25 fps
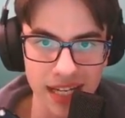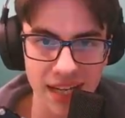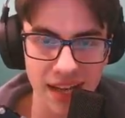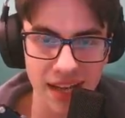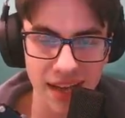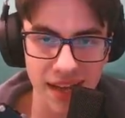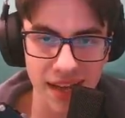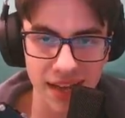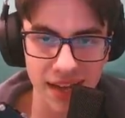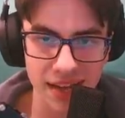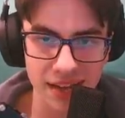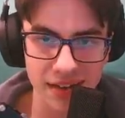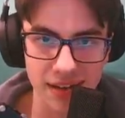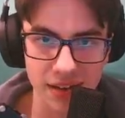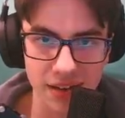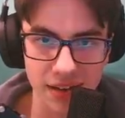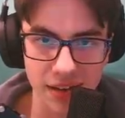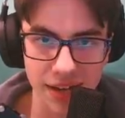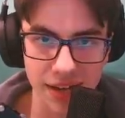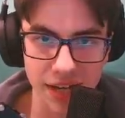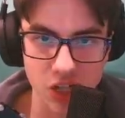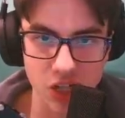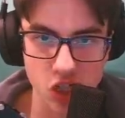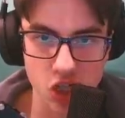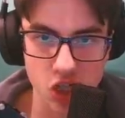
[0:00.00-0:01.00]

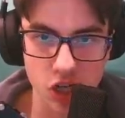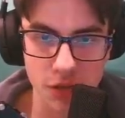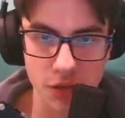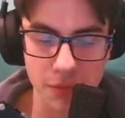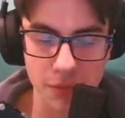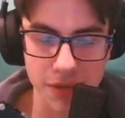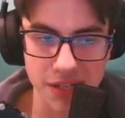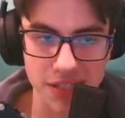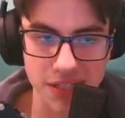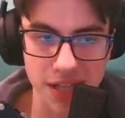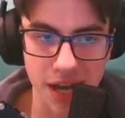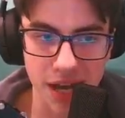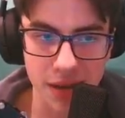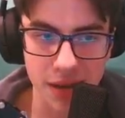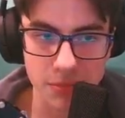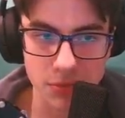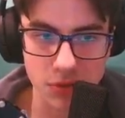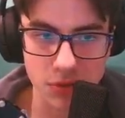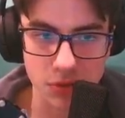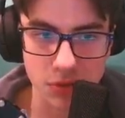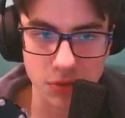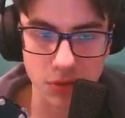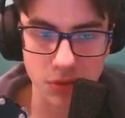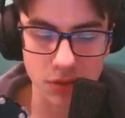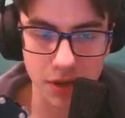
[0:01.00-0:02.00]
in Germany is
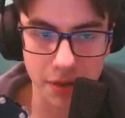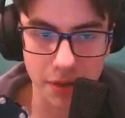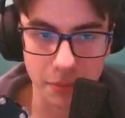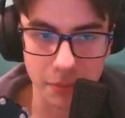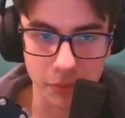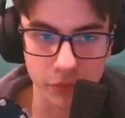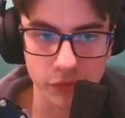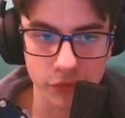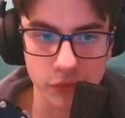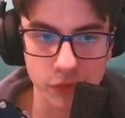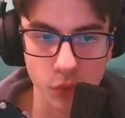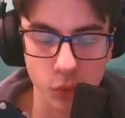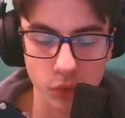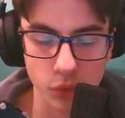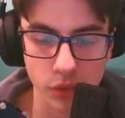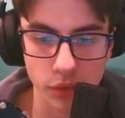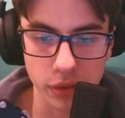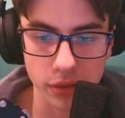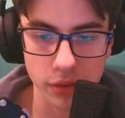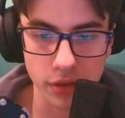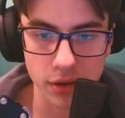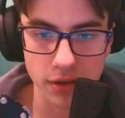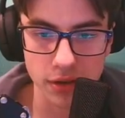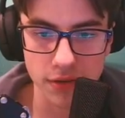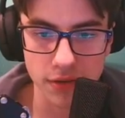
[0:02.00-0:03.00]
absolutely incredible for the
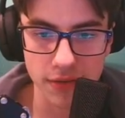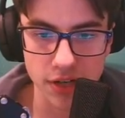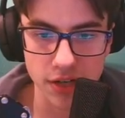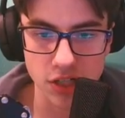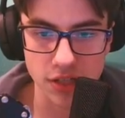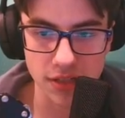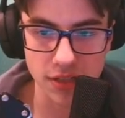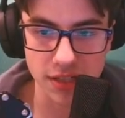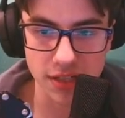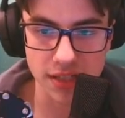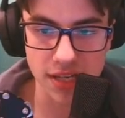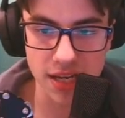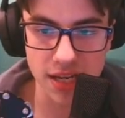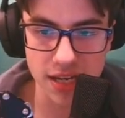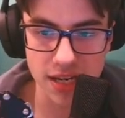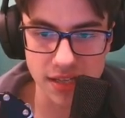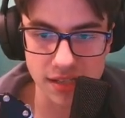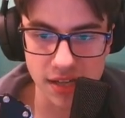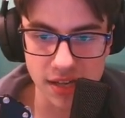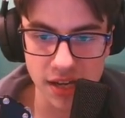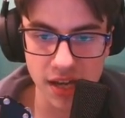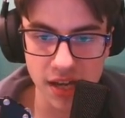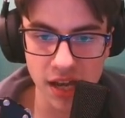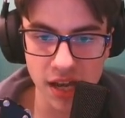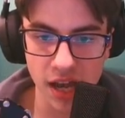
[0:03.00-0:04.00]
third division. This is
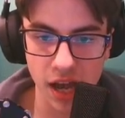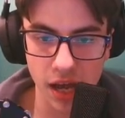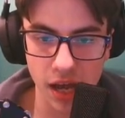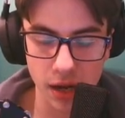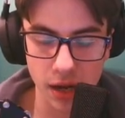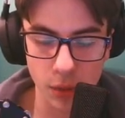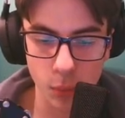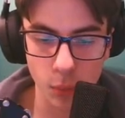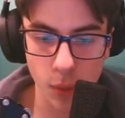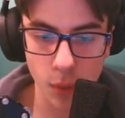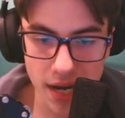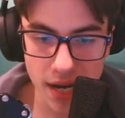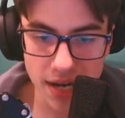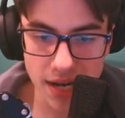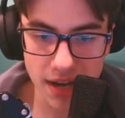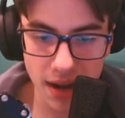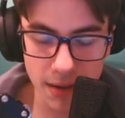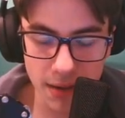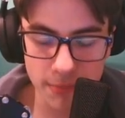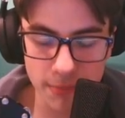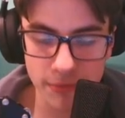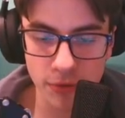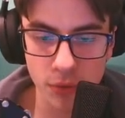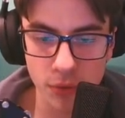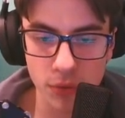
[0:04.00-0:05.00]
an away
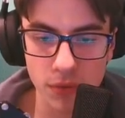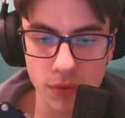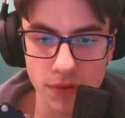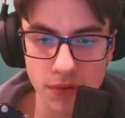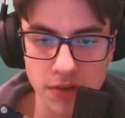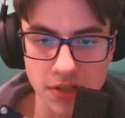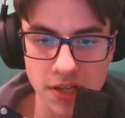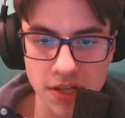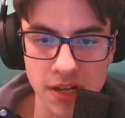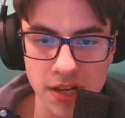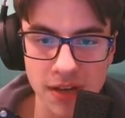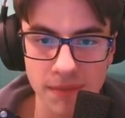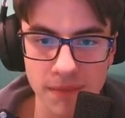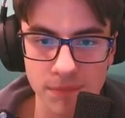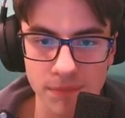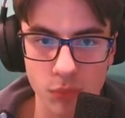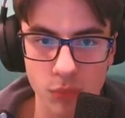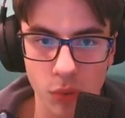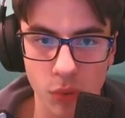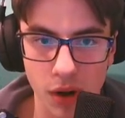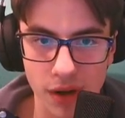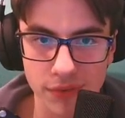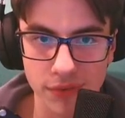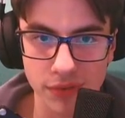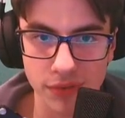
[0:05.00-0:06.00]
game for us.
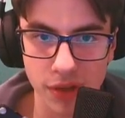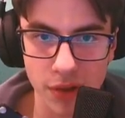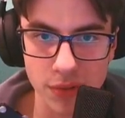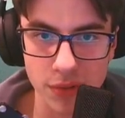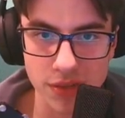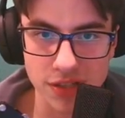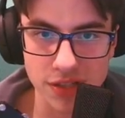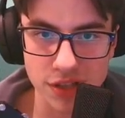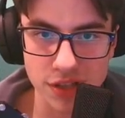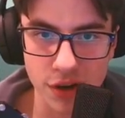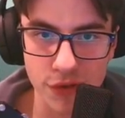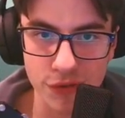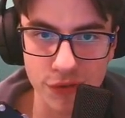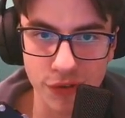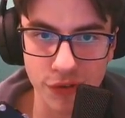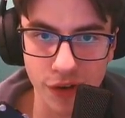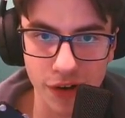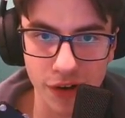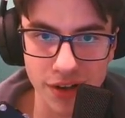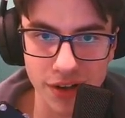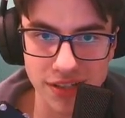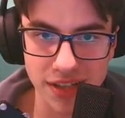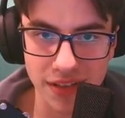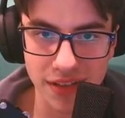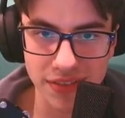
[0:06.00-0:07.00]
What I've noticed so
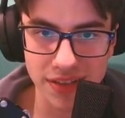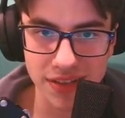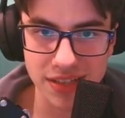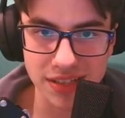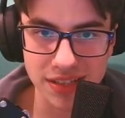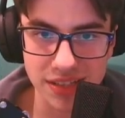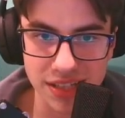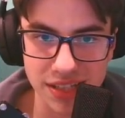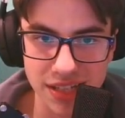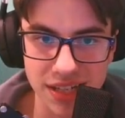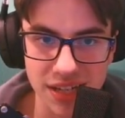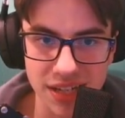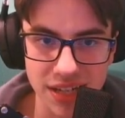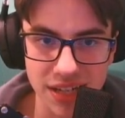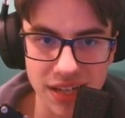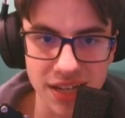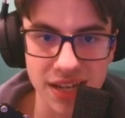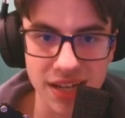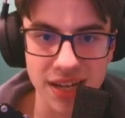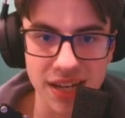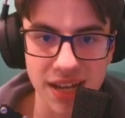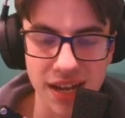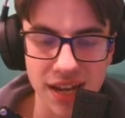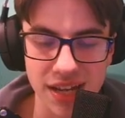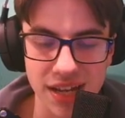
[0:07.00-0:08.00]
far is that this league
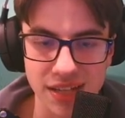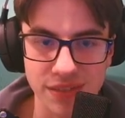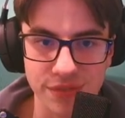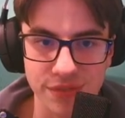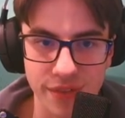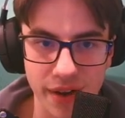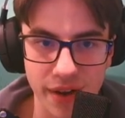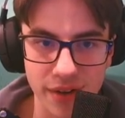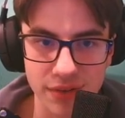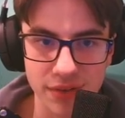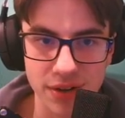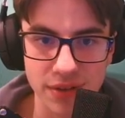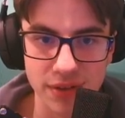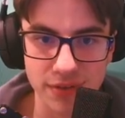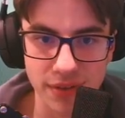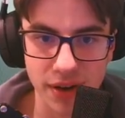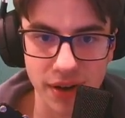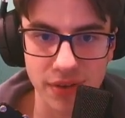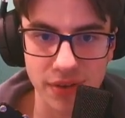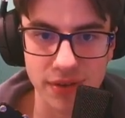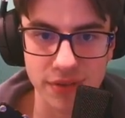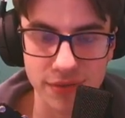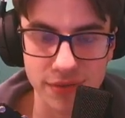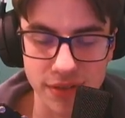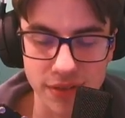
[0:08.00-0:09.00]
is very,
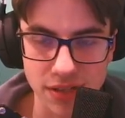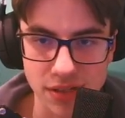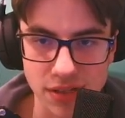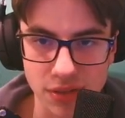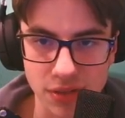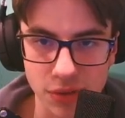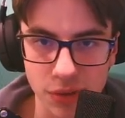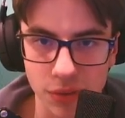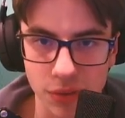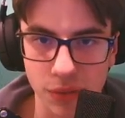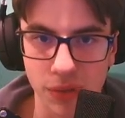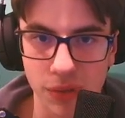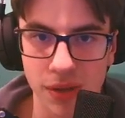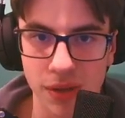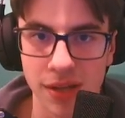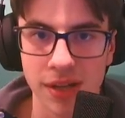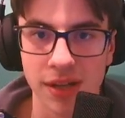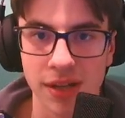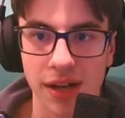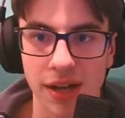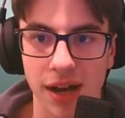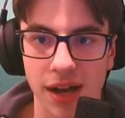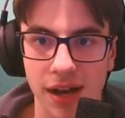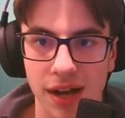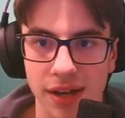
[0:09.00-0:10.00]
very physical,
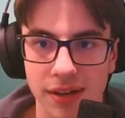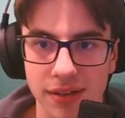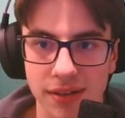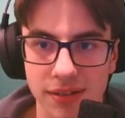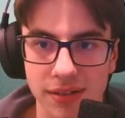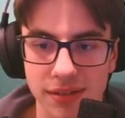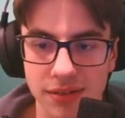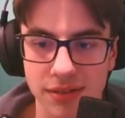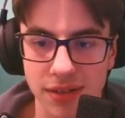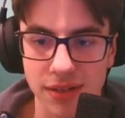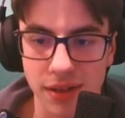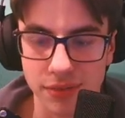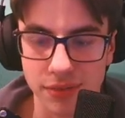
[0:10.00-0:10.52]
and I'm